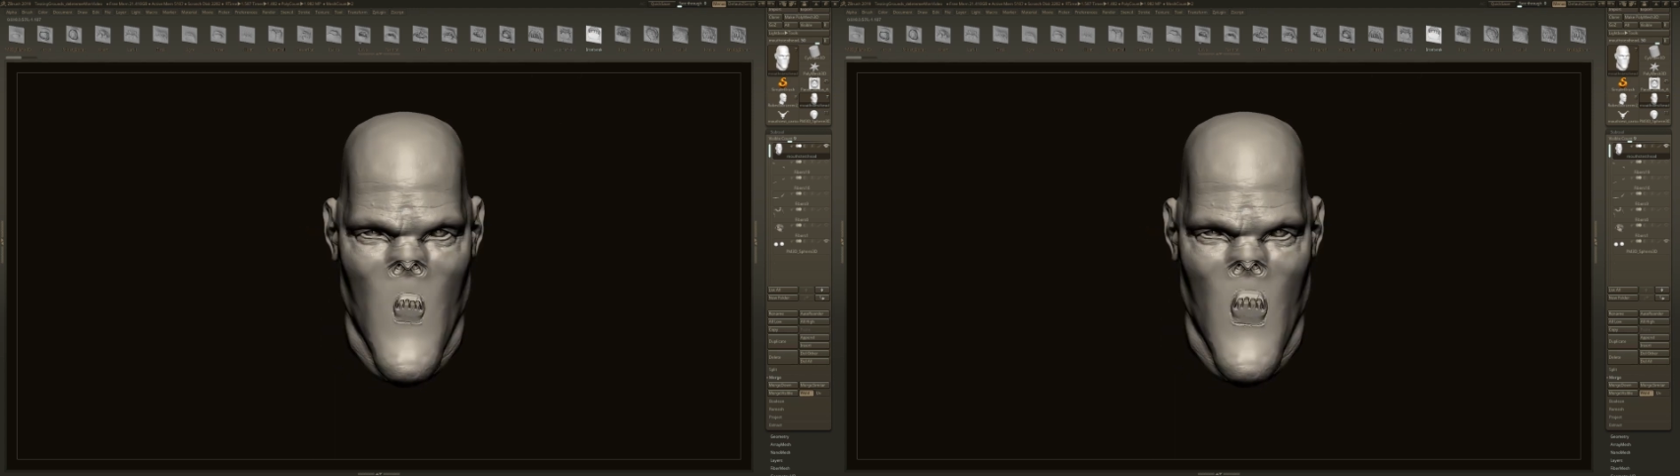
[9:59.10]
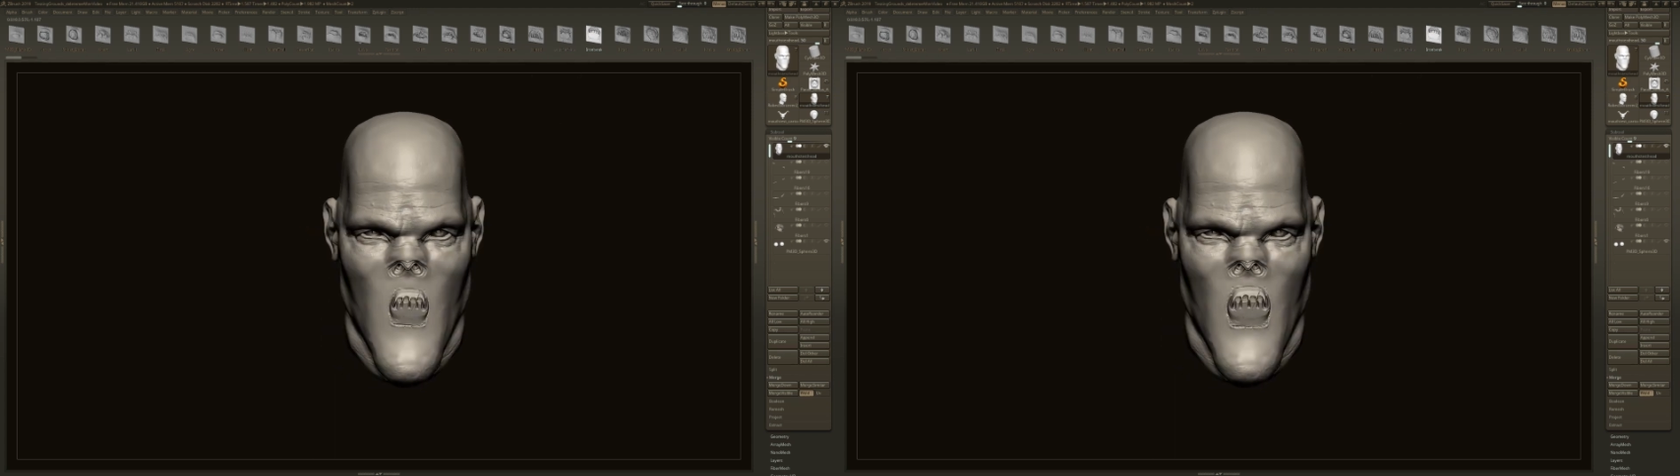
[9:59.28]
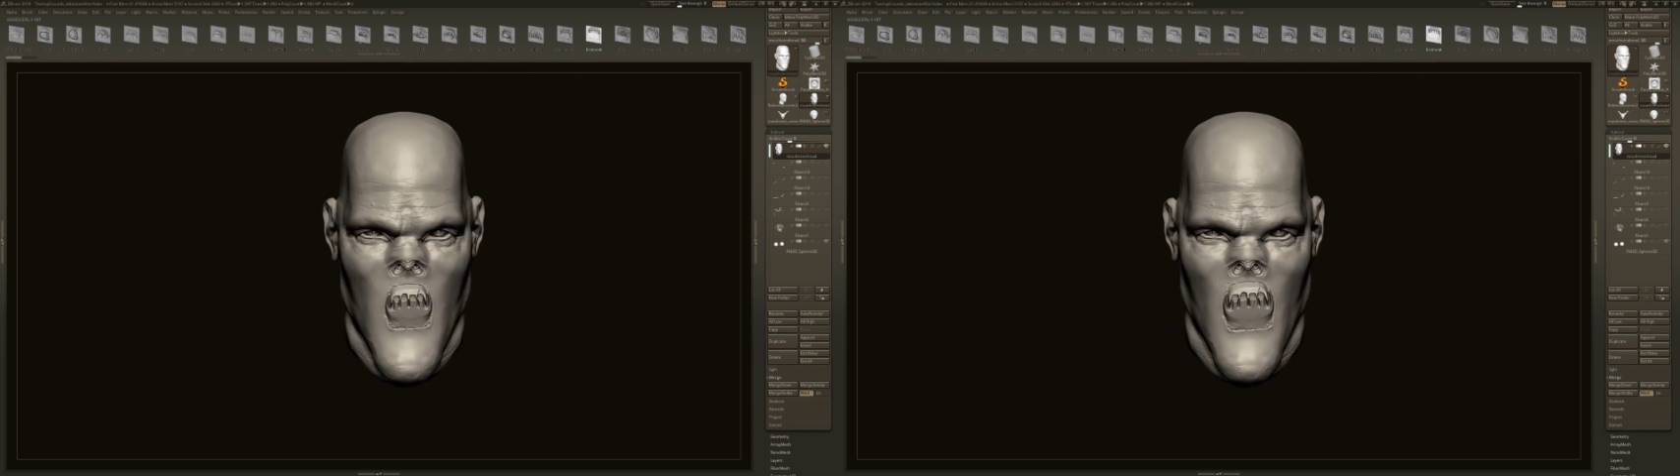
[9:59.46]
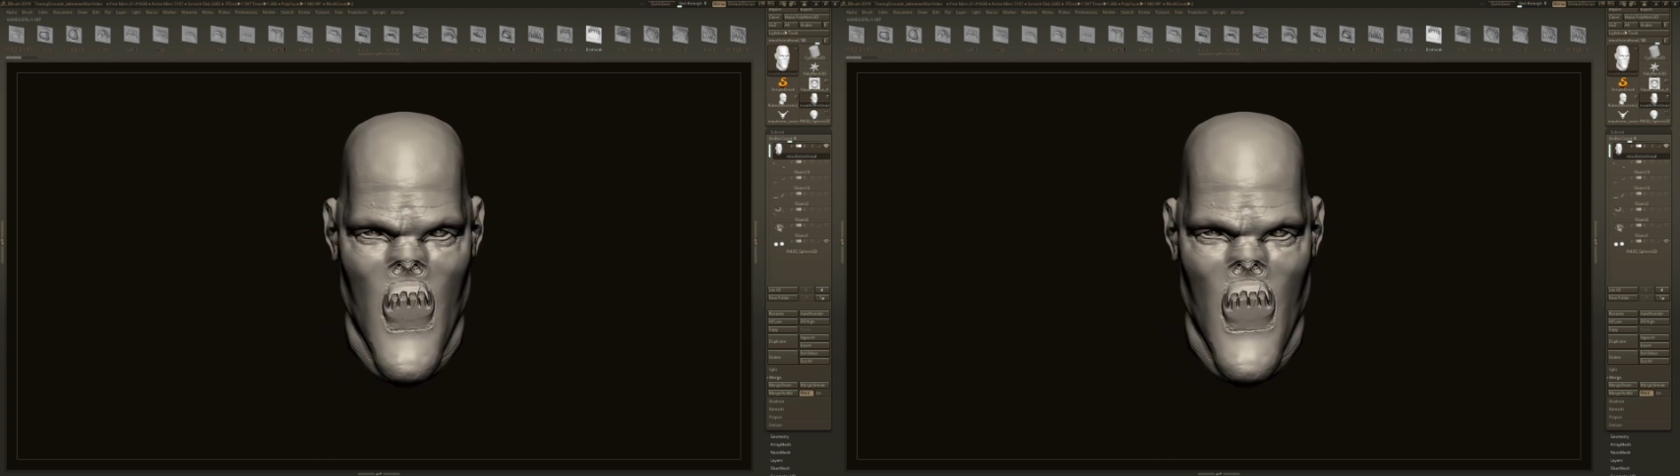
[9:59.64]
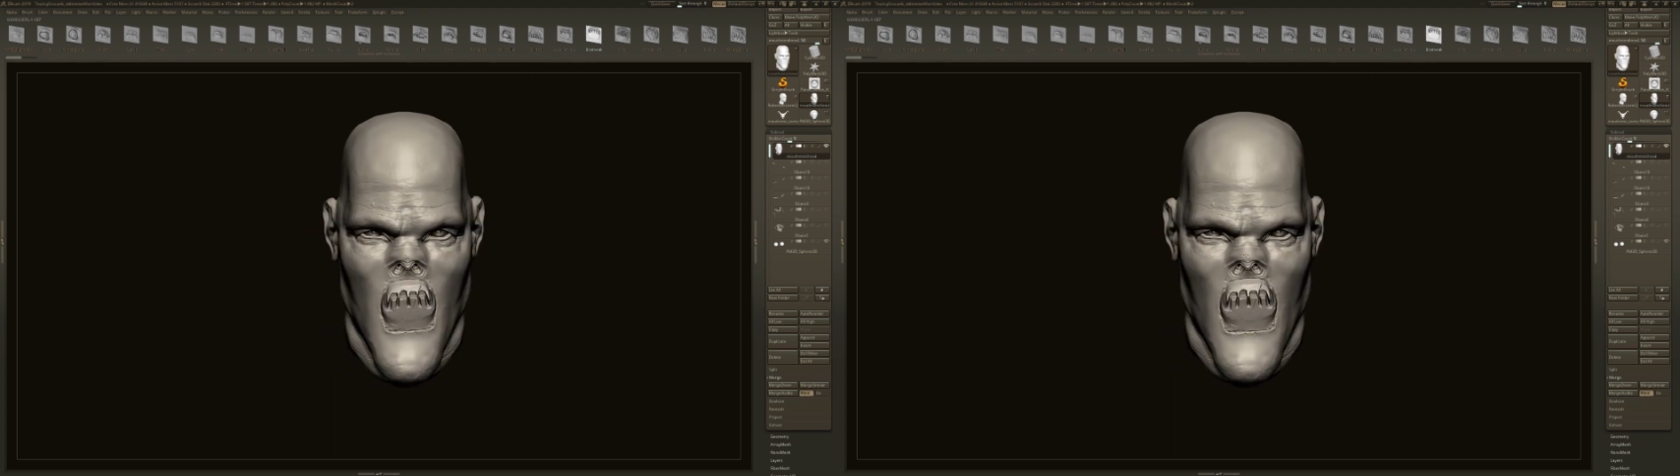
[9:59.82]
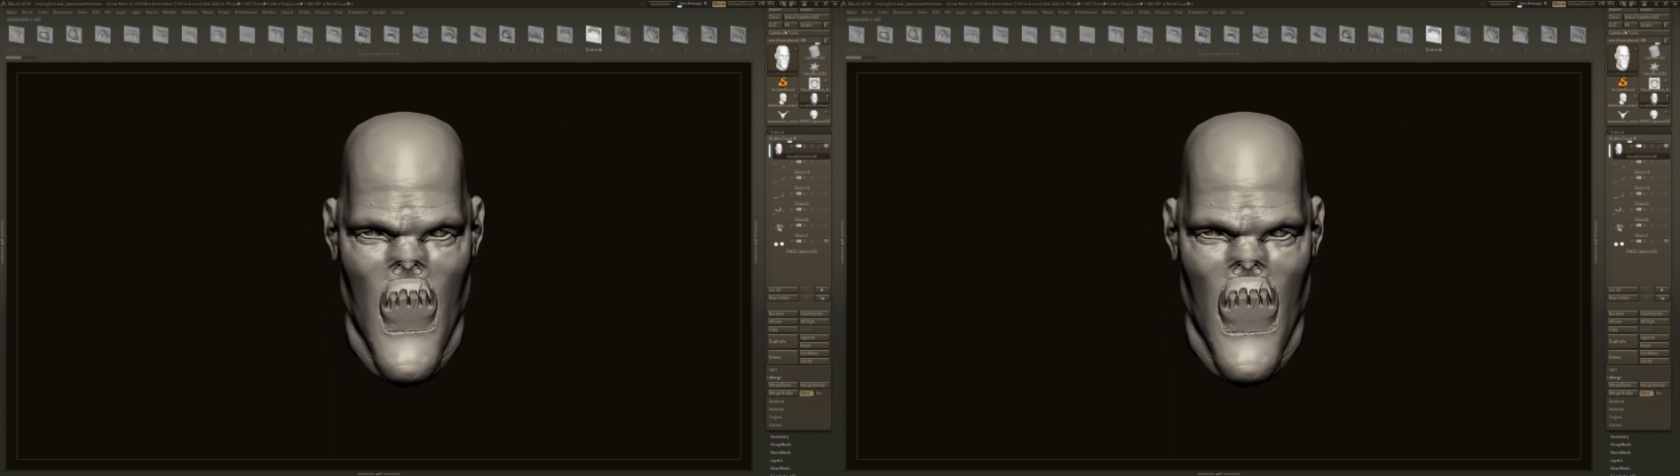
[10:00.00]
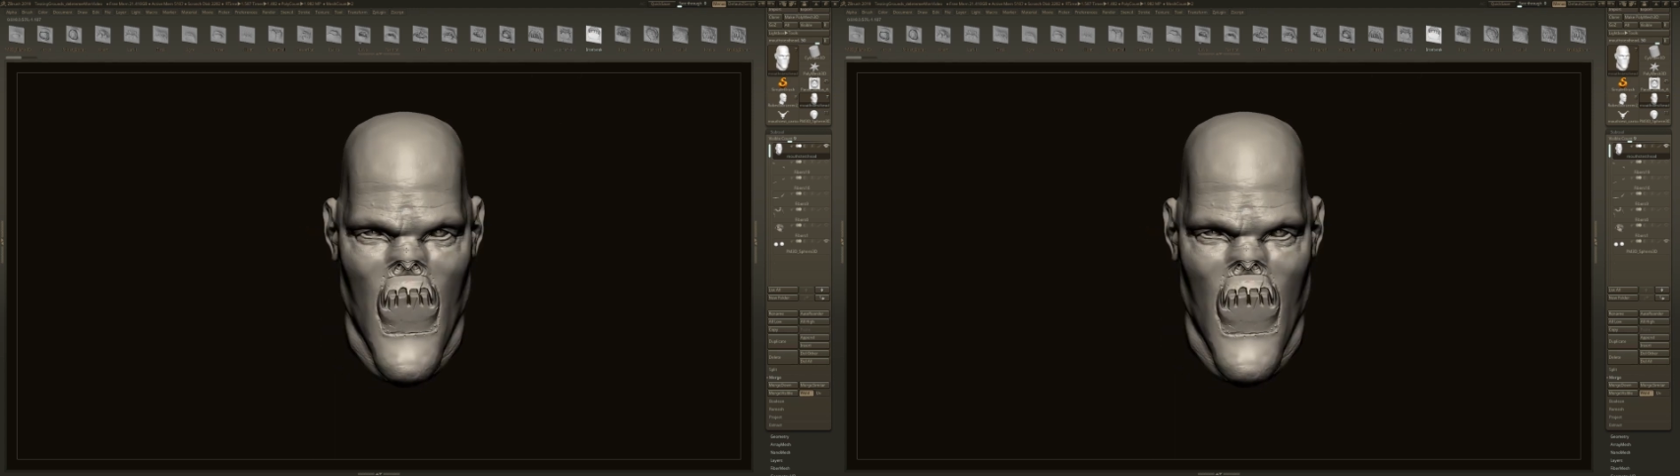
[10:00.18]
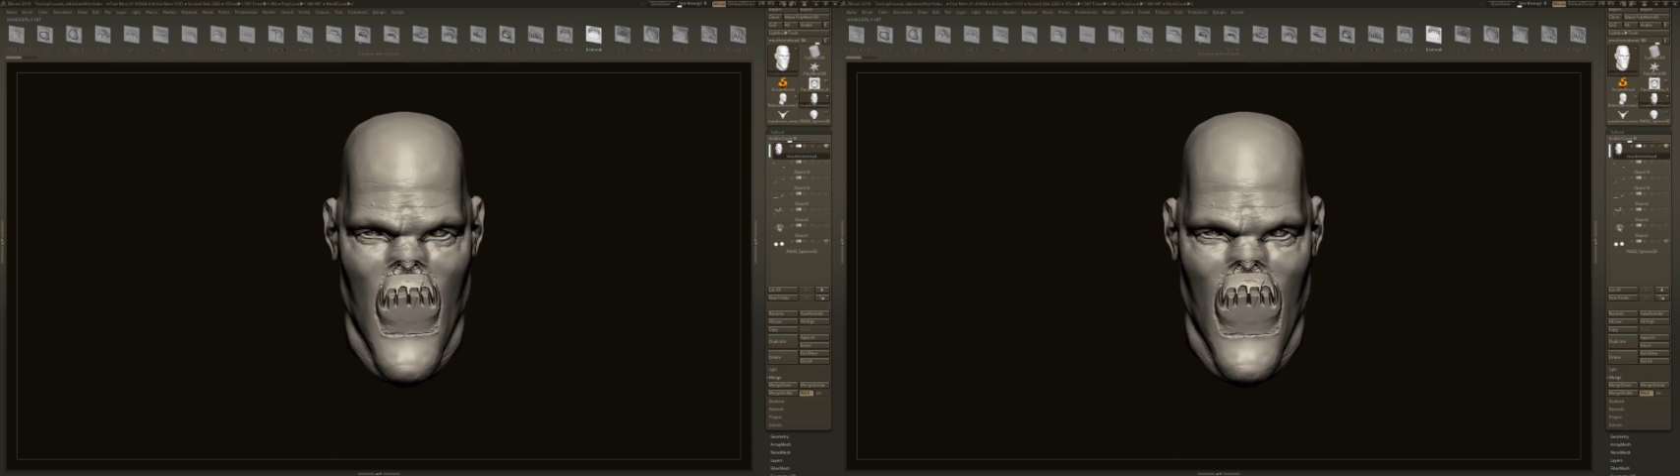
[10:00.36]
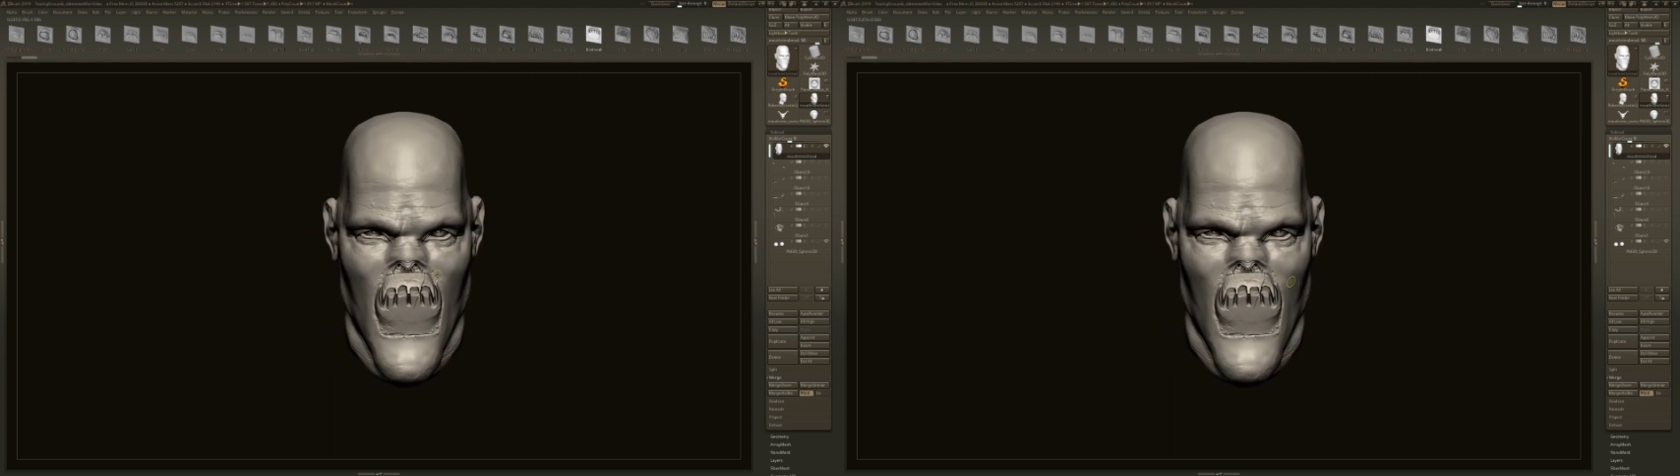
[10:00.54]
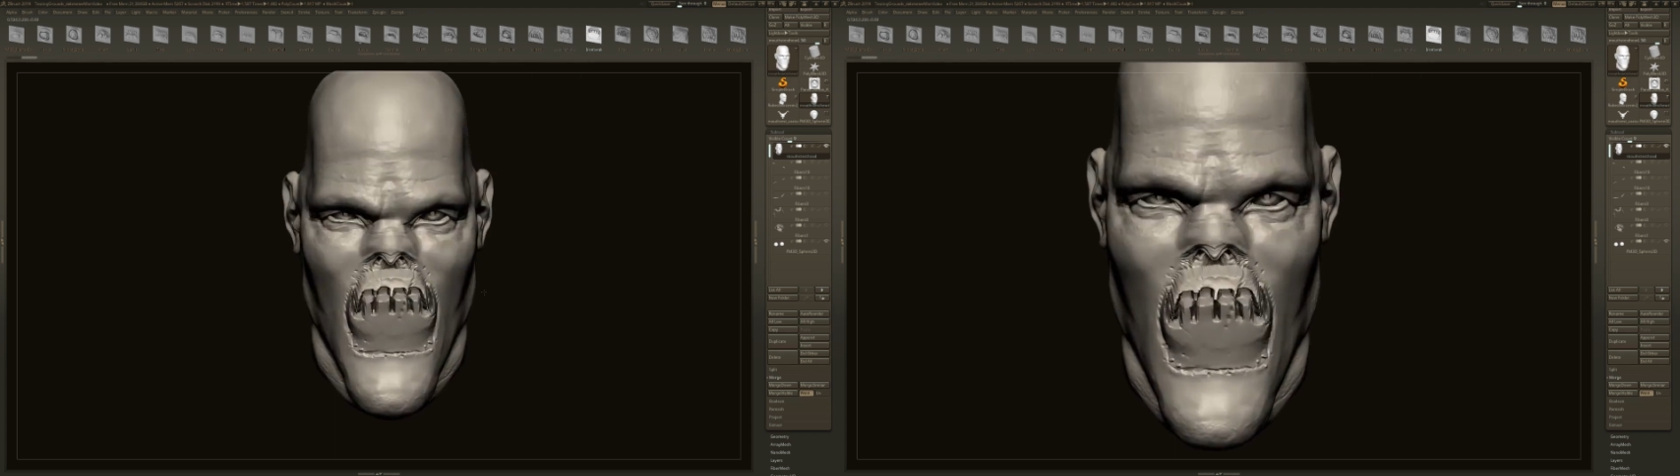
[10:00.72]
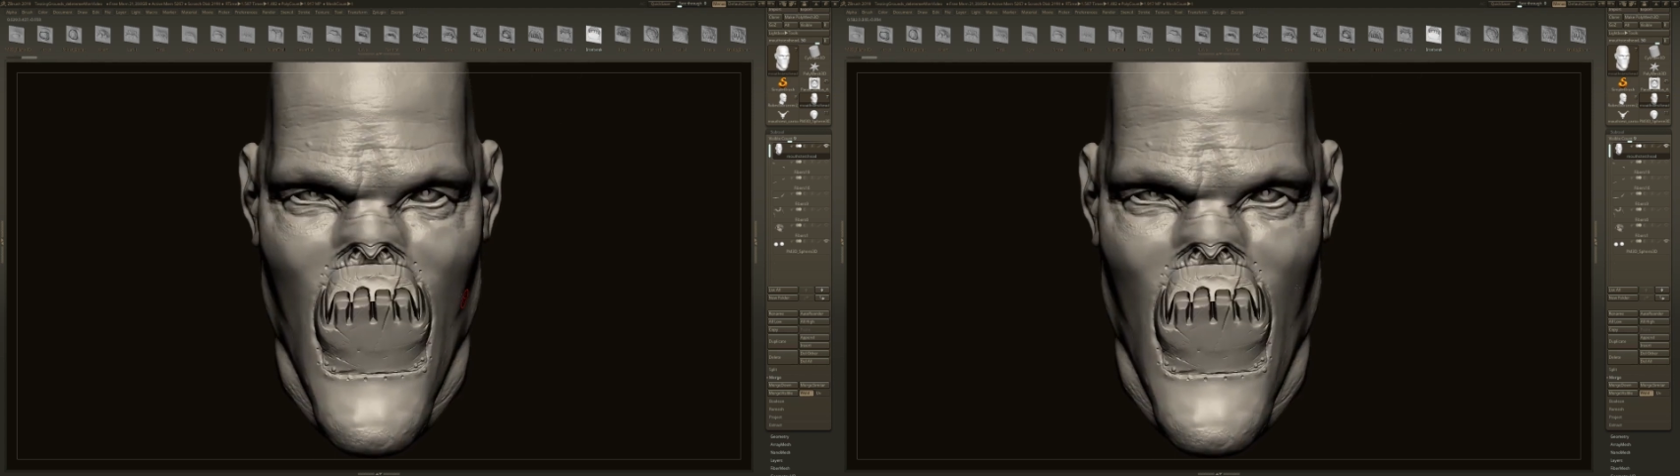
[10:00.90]
This is
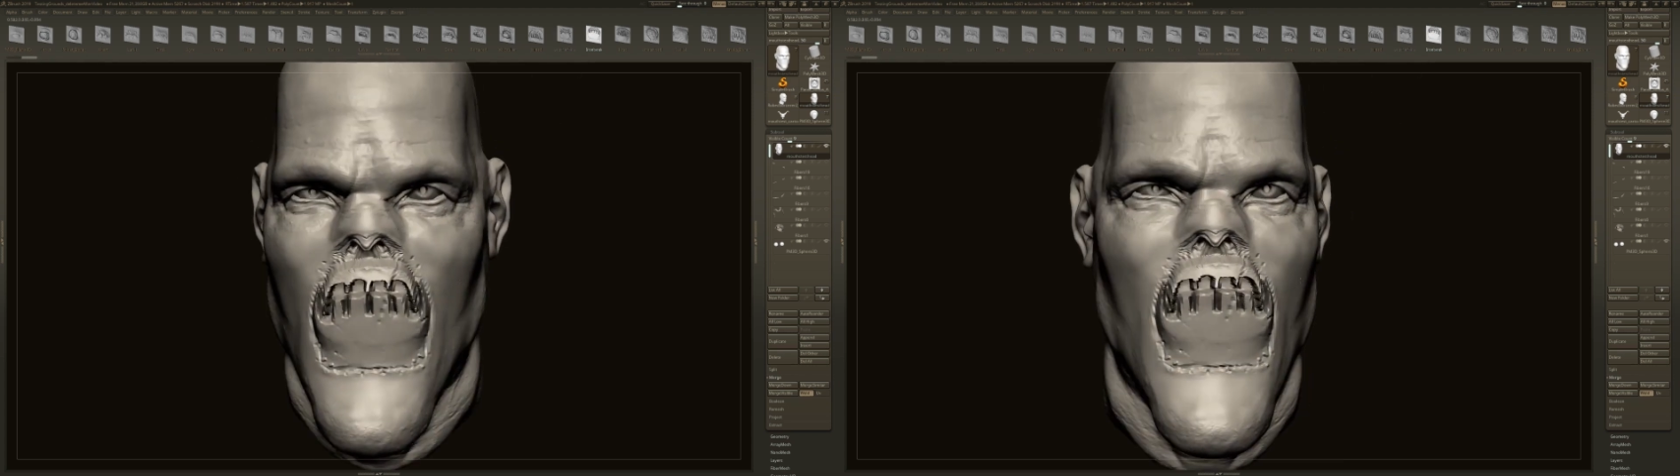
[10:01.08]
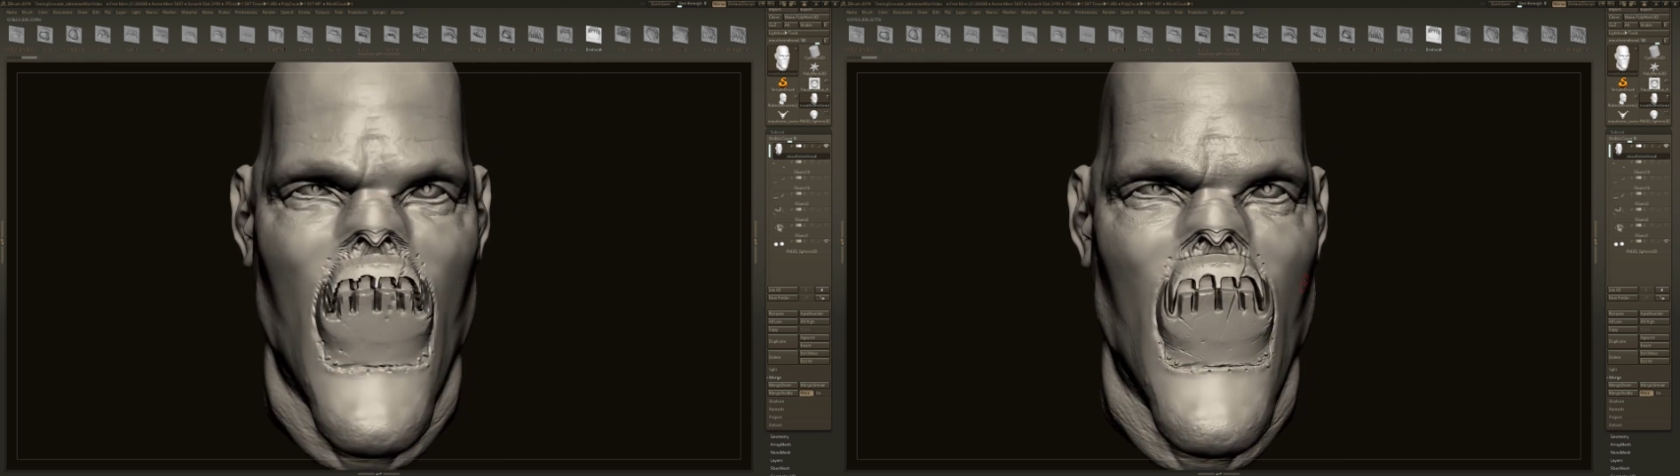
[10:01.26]
iron beak.